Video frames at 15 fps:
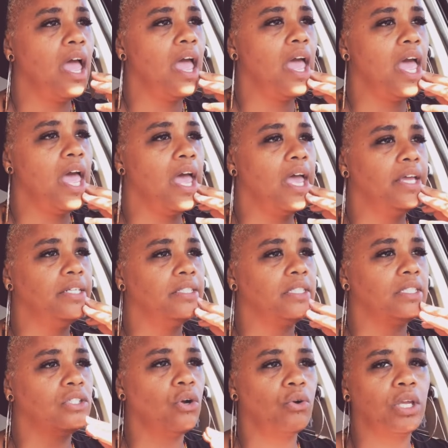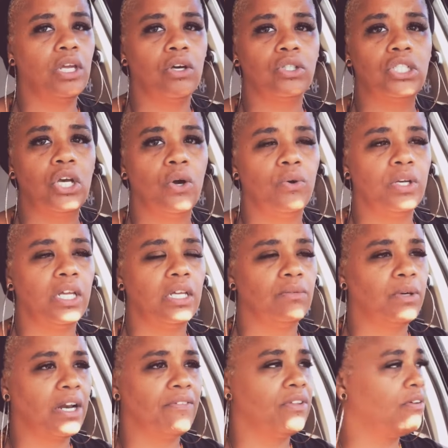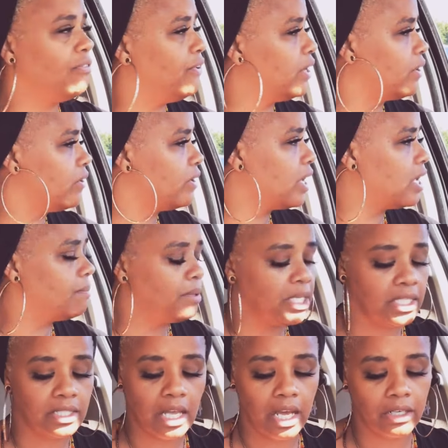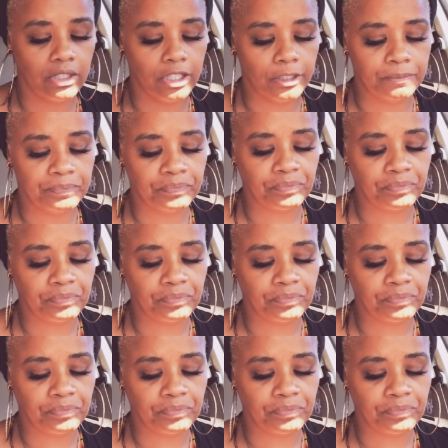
and Tokyo Toni, whatever the fuck her name is. I don't know.